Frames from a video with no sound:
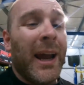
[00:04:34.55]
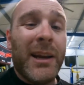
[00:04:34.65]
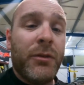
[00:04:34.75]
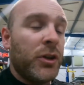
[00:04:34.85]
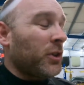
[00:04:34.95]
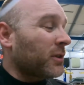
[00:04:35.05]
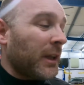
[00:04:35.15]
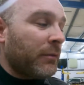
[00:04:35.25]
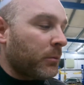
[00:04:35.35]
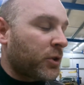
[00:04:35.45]
and if you just
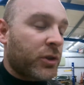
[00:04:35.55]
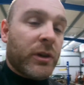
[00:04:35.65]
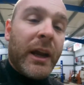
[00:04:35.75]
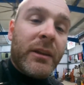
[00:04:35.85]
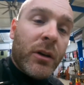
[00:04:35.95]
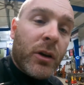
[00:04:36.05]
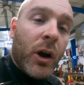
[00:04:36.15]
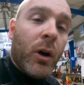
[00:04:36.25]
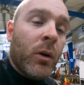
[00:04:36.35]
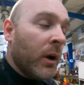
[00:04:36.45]
leave them straight, they'll
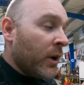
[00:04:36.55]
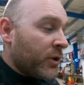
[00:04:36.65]
go,